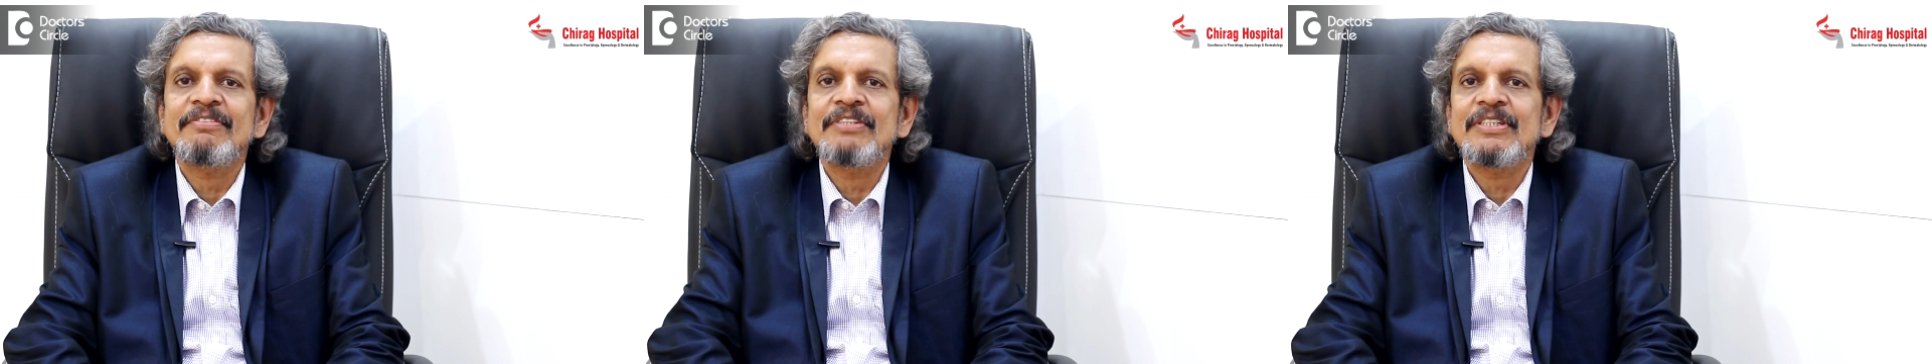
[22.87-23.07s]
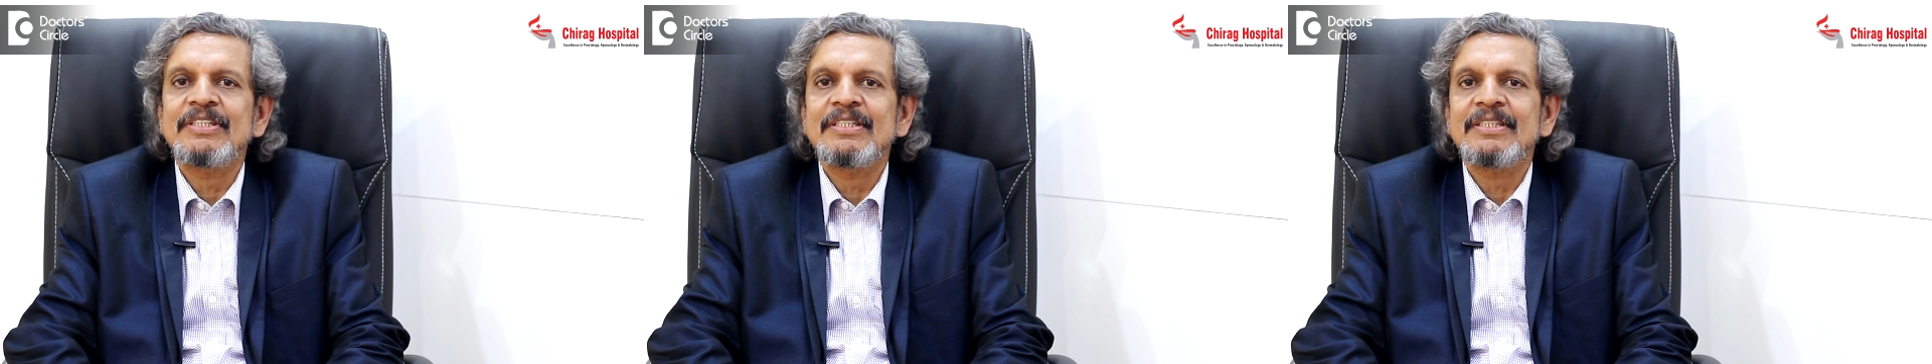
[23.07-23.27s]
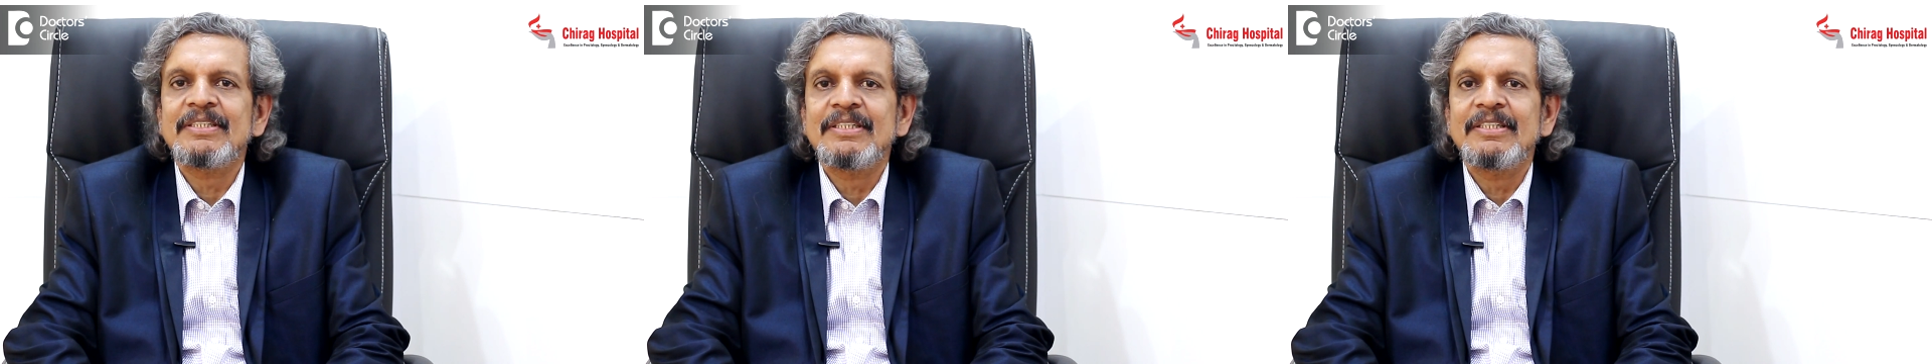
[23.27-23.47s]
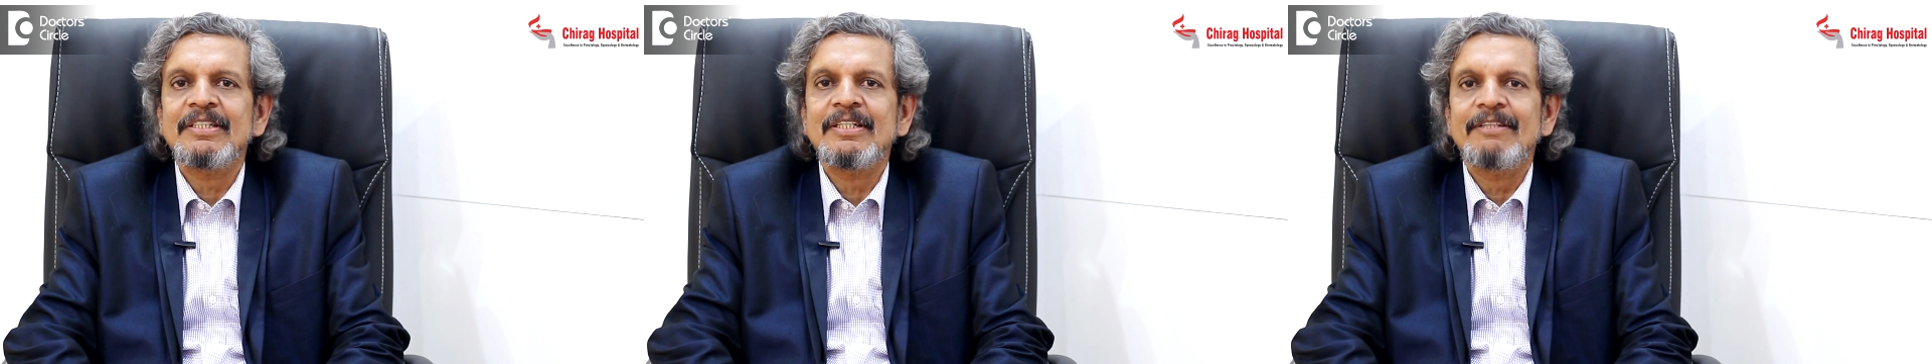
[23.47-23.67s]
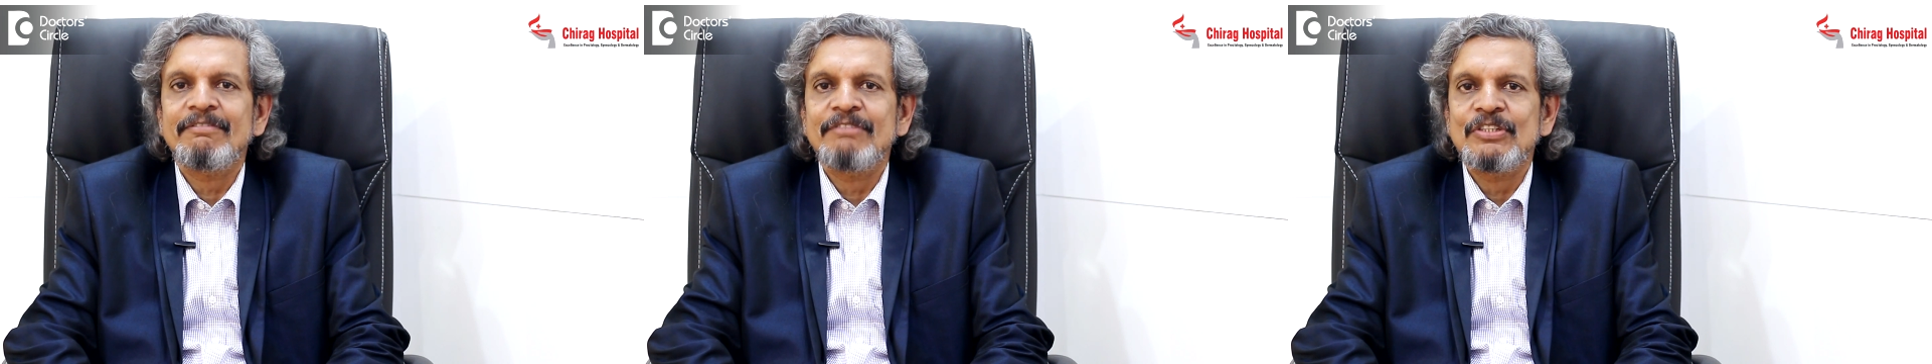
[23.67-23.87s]
fissures,
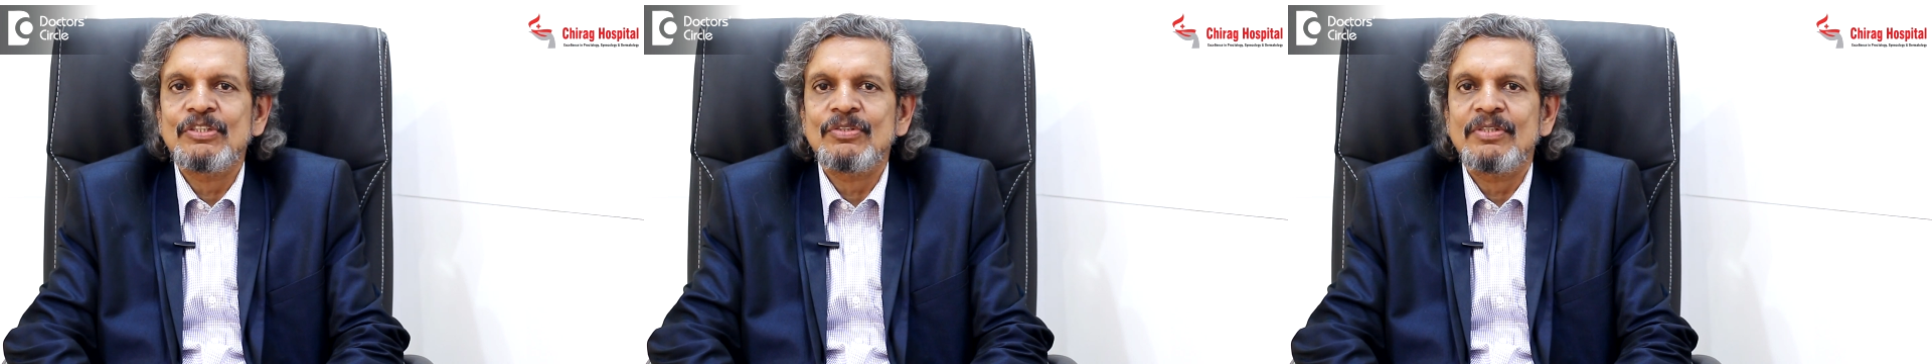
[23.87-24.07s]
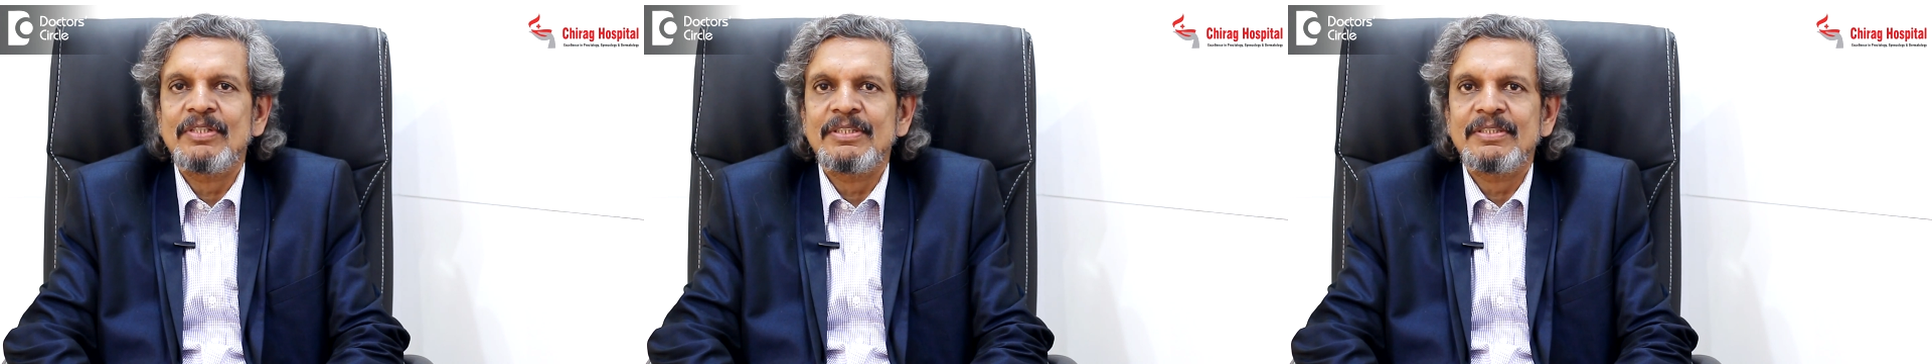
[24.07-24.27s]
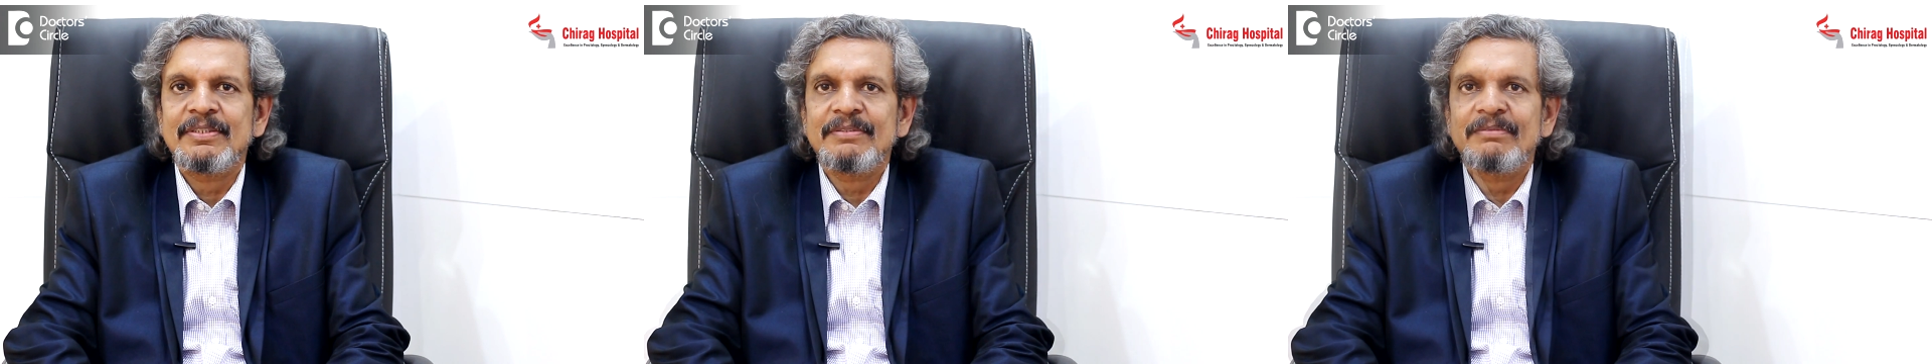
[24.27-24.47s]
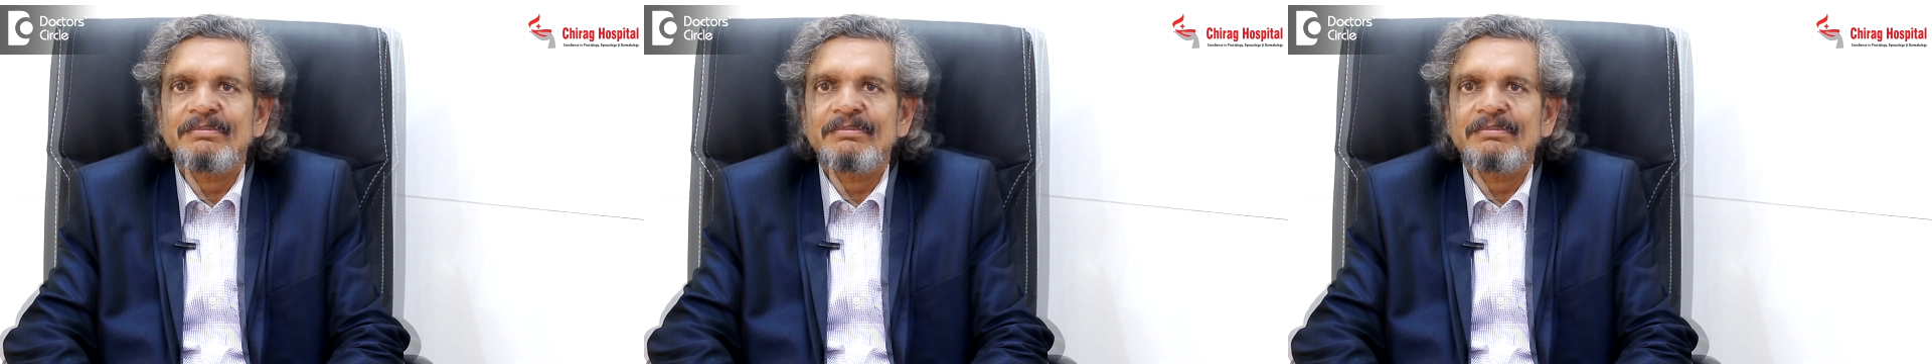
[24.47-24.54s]
and fistulas.